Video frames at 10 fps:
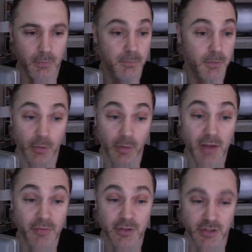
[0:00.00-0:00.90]

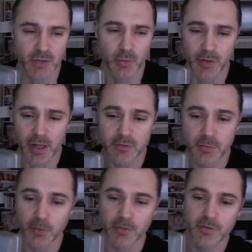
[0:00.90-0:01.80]
life in general, not
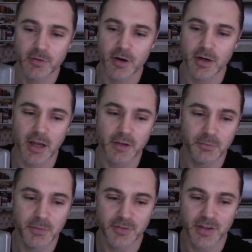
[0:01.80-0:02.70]
sports. All right, guys.
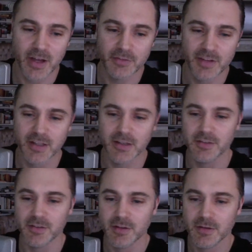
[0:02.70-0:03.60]
Peace out. Take it easy.